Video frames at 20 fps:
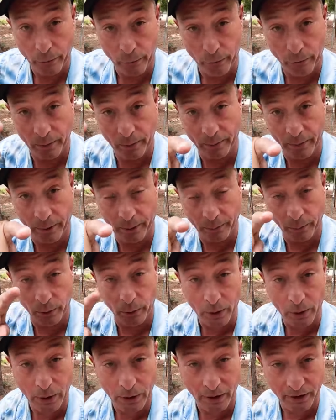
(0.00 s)

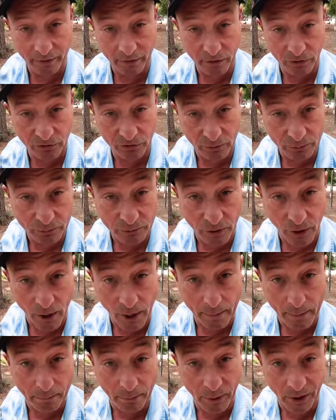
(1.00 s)
Remember, click the
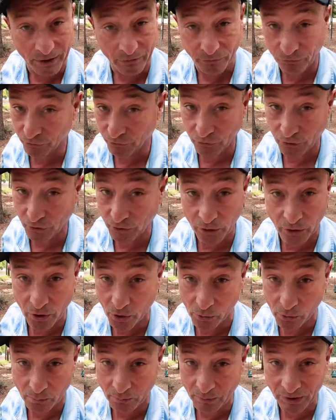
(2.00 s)
subscribe button so you
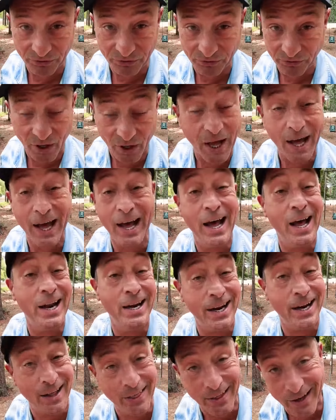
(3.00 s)
don't miss
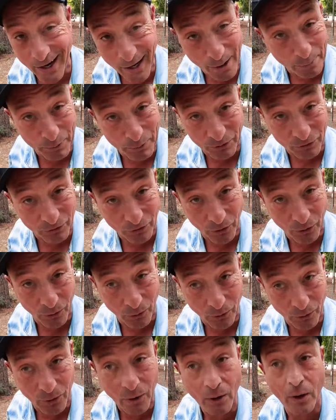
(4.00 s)
another
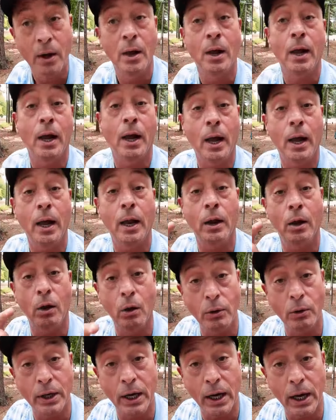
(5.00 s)
episode. And
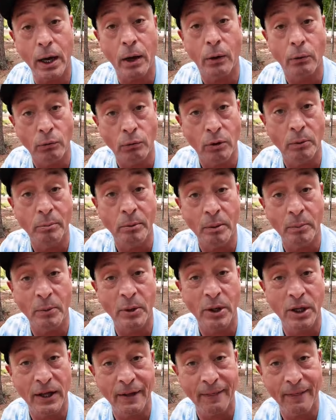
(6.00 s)
oh, yeah,
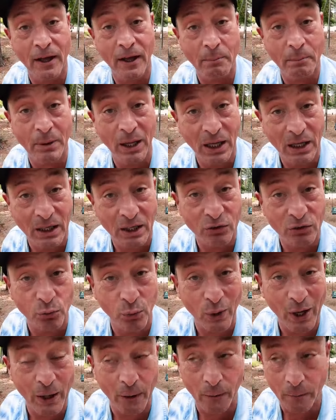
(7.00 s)
remember to hit that bell as
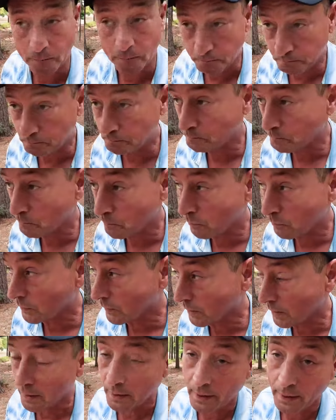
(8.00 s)
well.
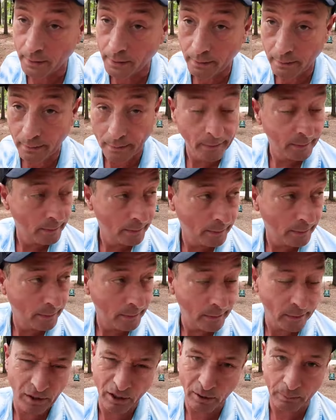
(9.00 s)
All right,
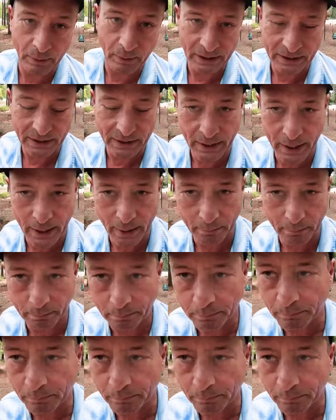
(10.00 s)
let's head back to camp.